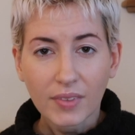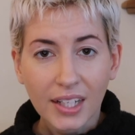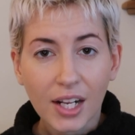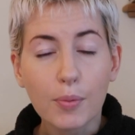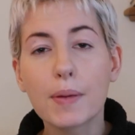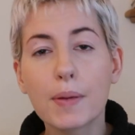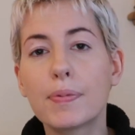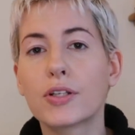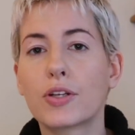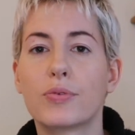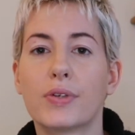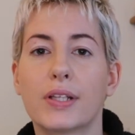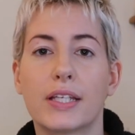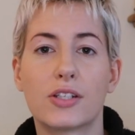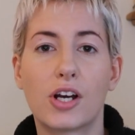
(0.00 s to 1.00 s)
Now, people don't
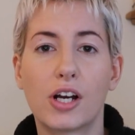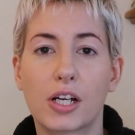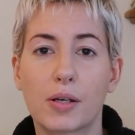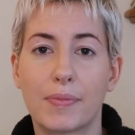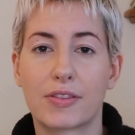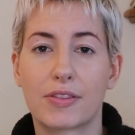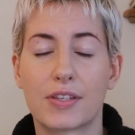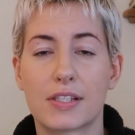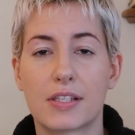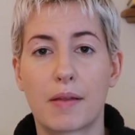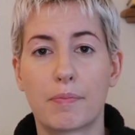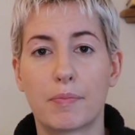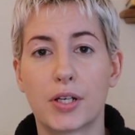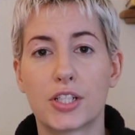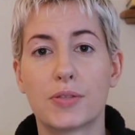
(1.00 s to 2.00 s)
really talk about this
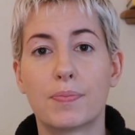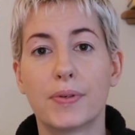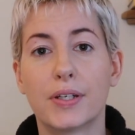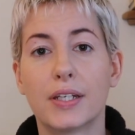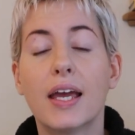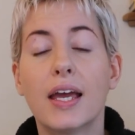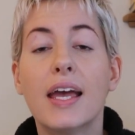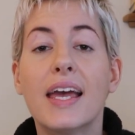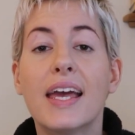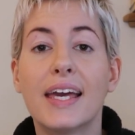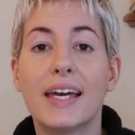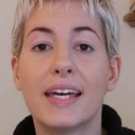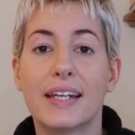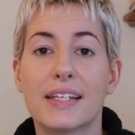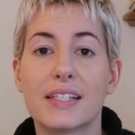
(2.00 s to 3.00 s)
that much, but
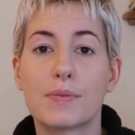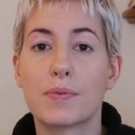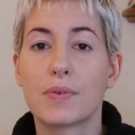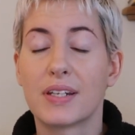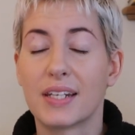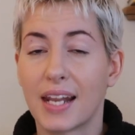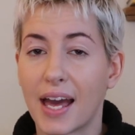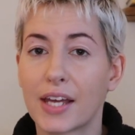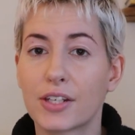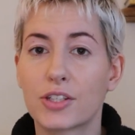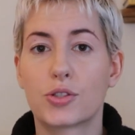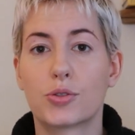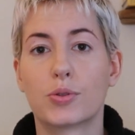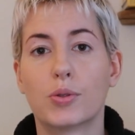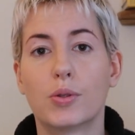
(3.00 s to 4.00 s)
it is
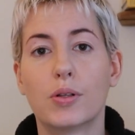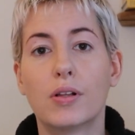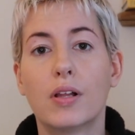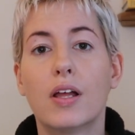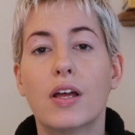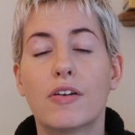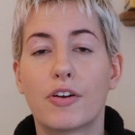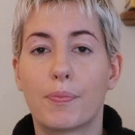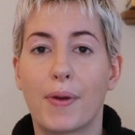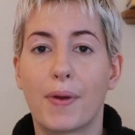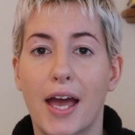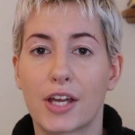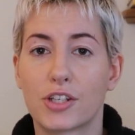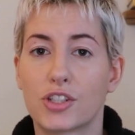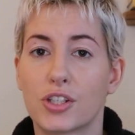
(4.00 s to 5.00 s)
natural for
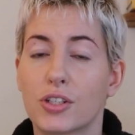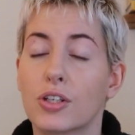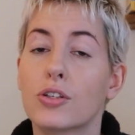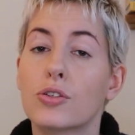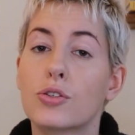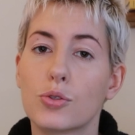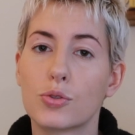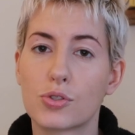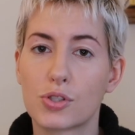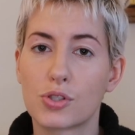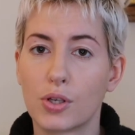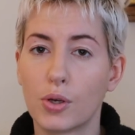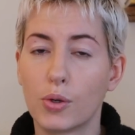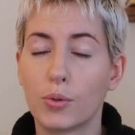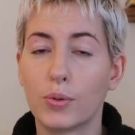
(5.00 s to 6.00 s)
passion to
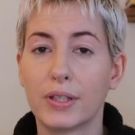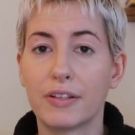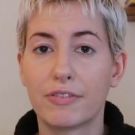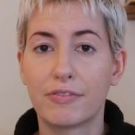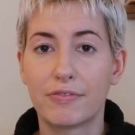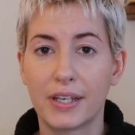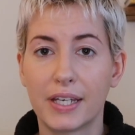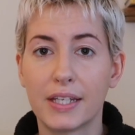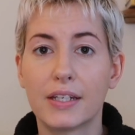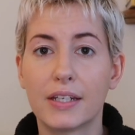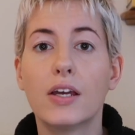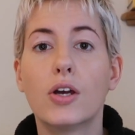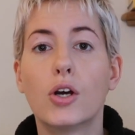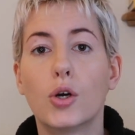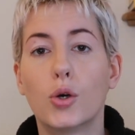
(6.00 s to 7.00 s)
slowly fade
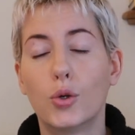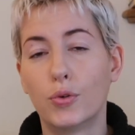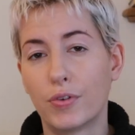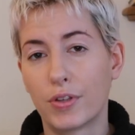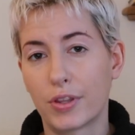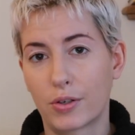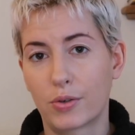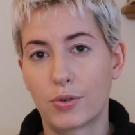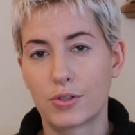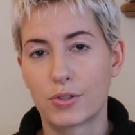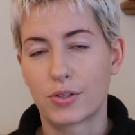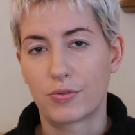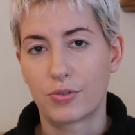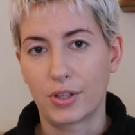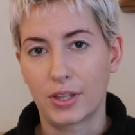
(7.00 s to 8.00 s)
over the
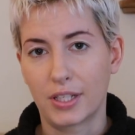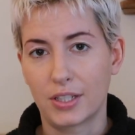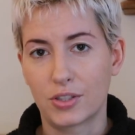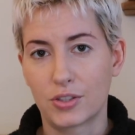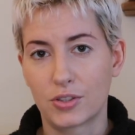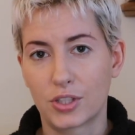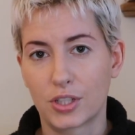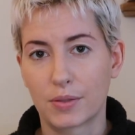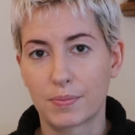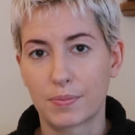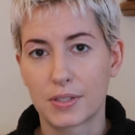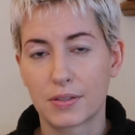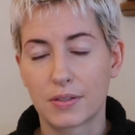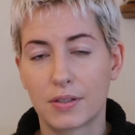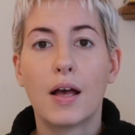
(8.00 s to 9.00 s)
course of
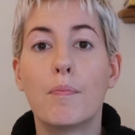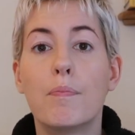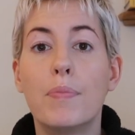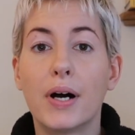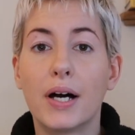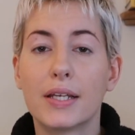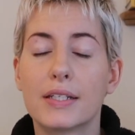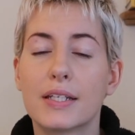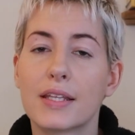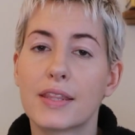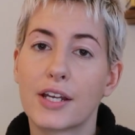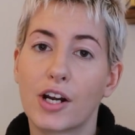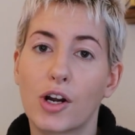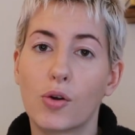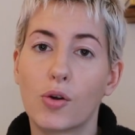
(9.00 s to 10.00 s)
relationships. But
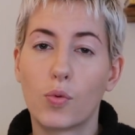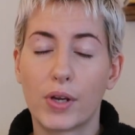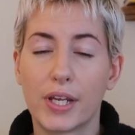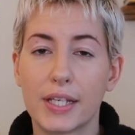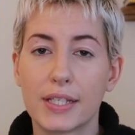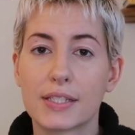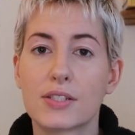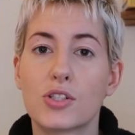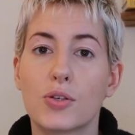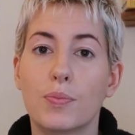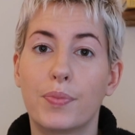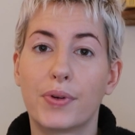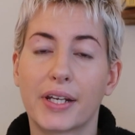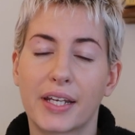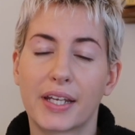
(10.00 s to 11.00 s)
there are ways to
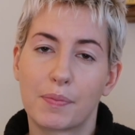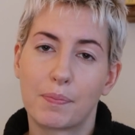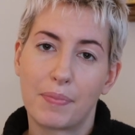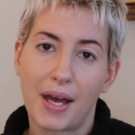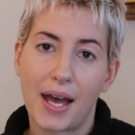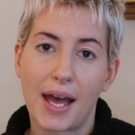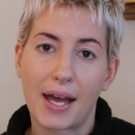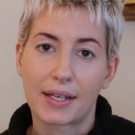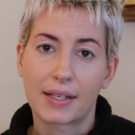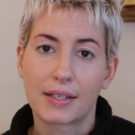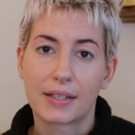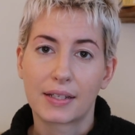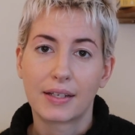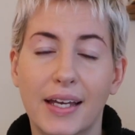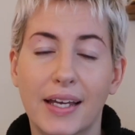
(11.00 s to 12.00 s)
bring it
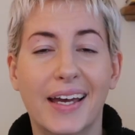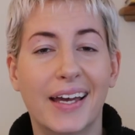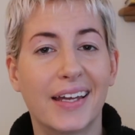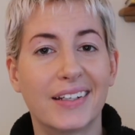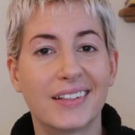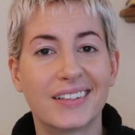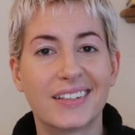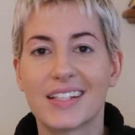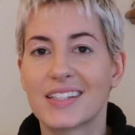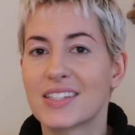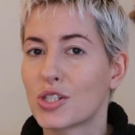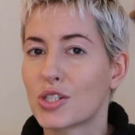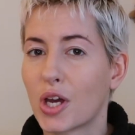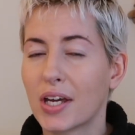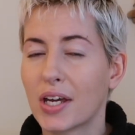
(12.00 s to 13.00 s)
back. And
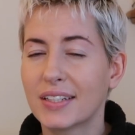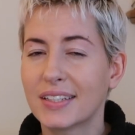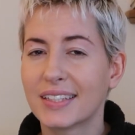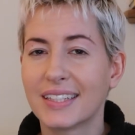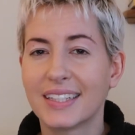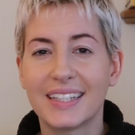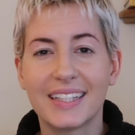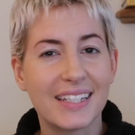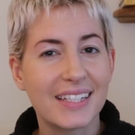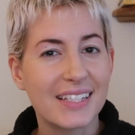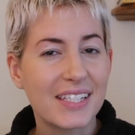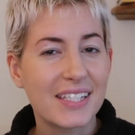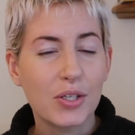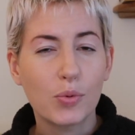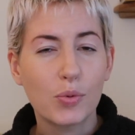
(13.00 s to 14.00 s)
it's not
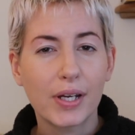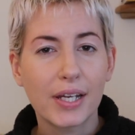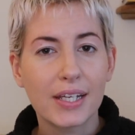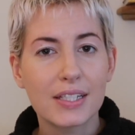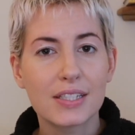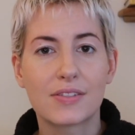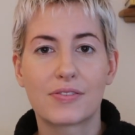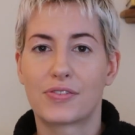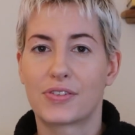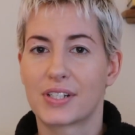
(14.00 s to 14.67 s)
easy ways. For